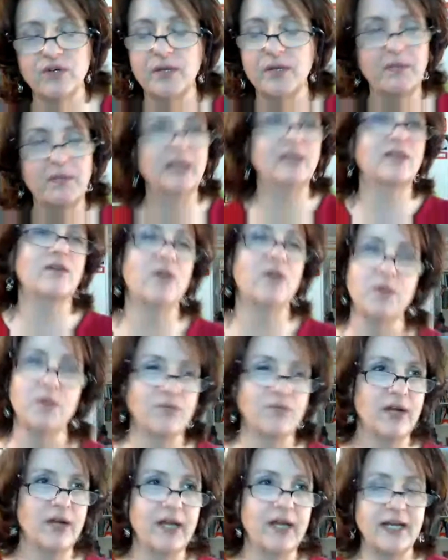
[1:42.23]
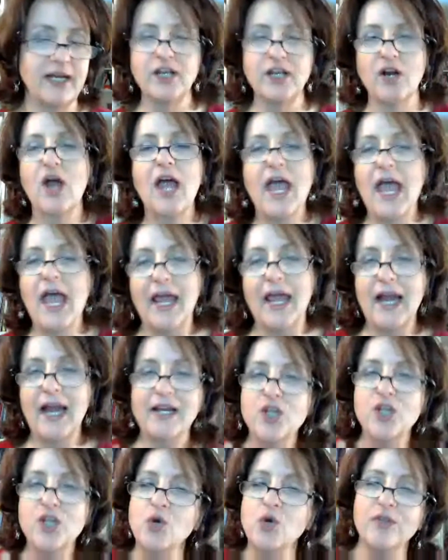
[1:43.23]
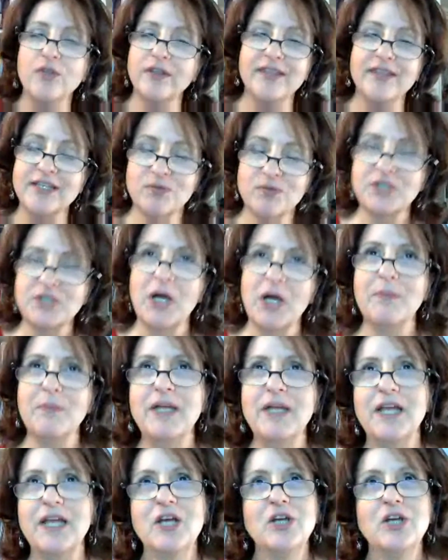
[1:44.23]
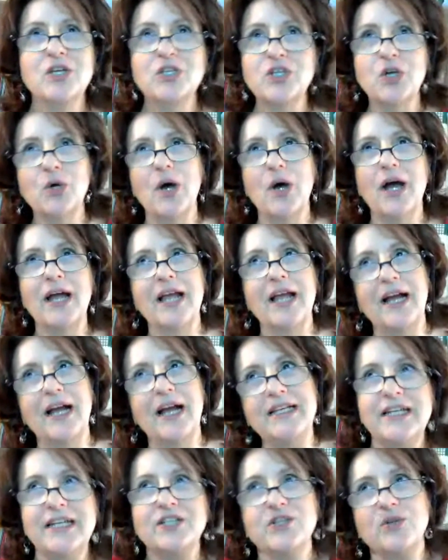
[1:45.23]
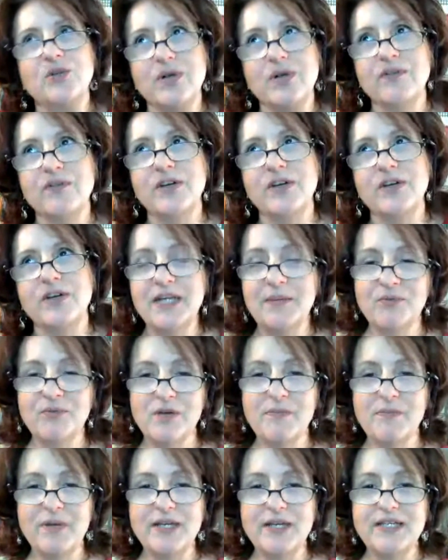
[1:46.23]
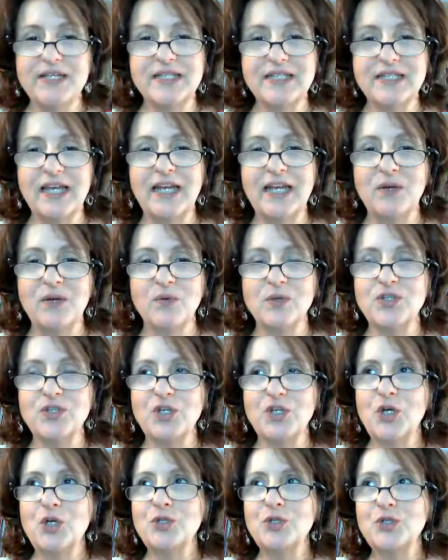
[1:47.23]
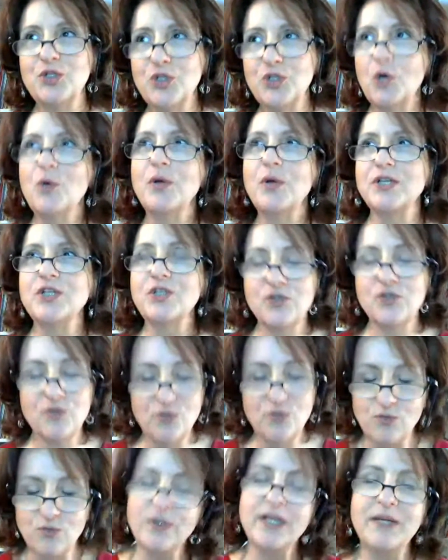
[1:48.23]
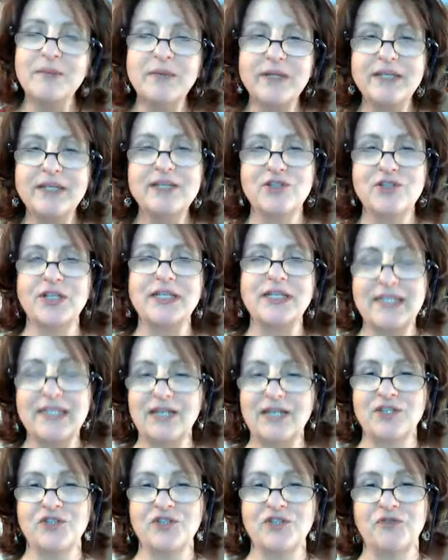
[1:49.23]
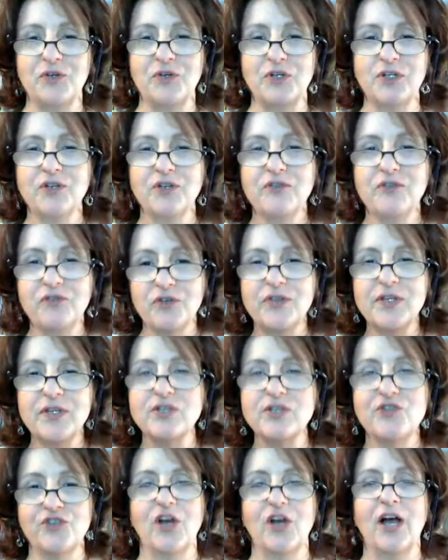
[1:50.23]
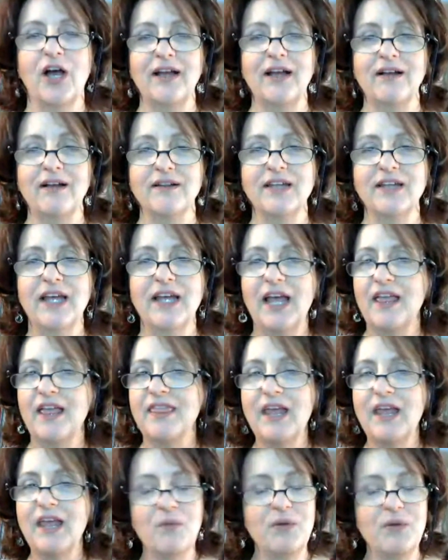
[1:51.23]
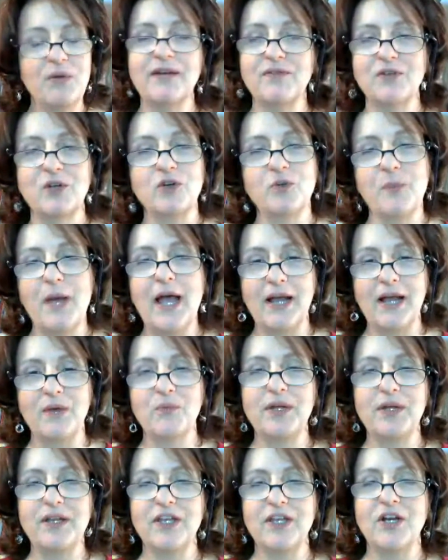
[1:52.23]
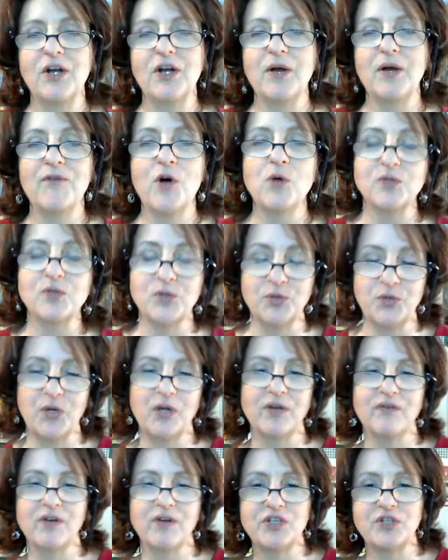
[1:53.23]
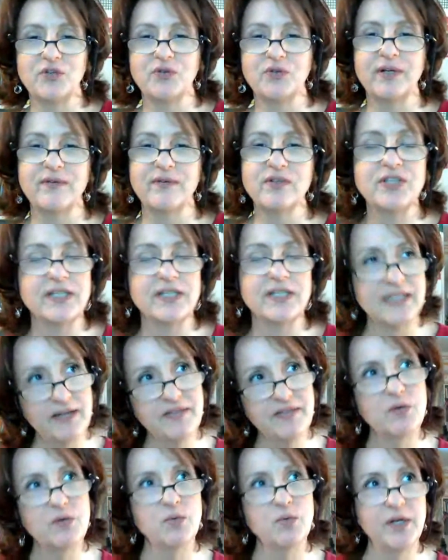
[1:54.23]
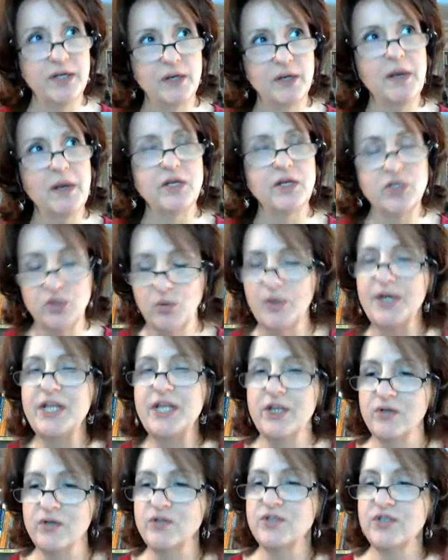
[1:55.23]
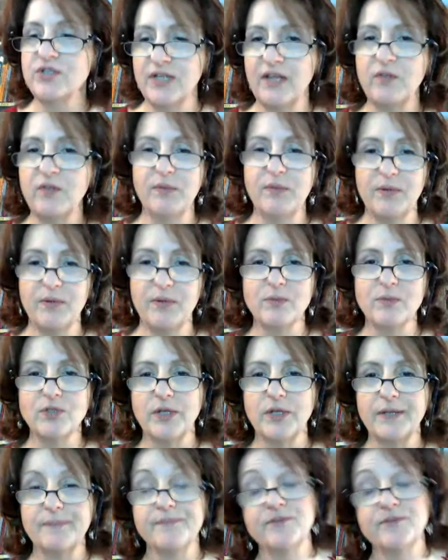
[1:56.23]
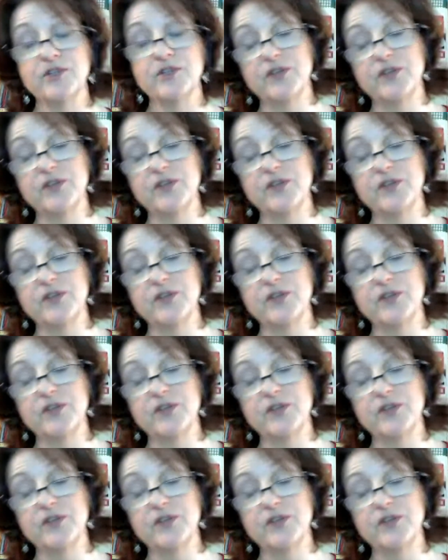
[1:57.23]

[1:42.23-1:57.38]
and baked their own bread, and I knew that this was not me. So I did it sort of on a temporary basis, and it was so extremely successful for this child that we never looked back, and we have homeschooled all of our children ever since. And I think we're hitting about 20 years now that we've been homeschooling. So